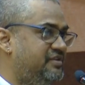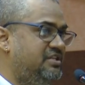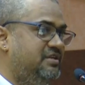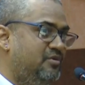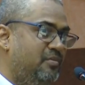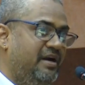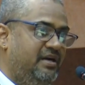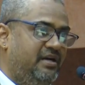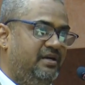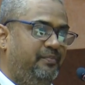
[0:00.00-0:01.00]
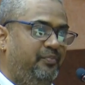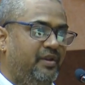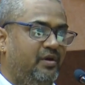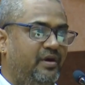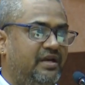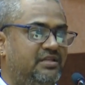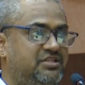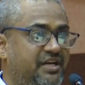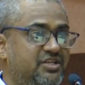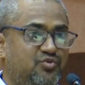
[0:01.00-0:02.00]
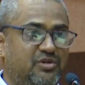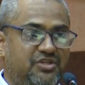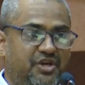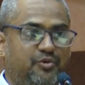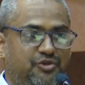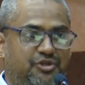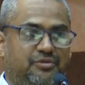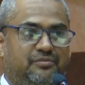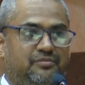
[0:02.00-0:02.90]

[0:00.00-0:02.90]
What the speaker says: such a moment where the change was huge.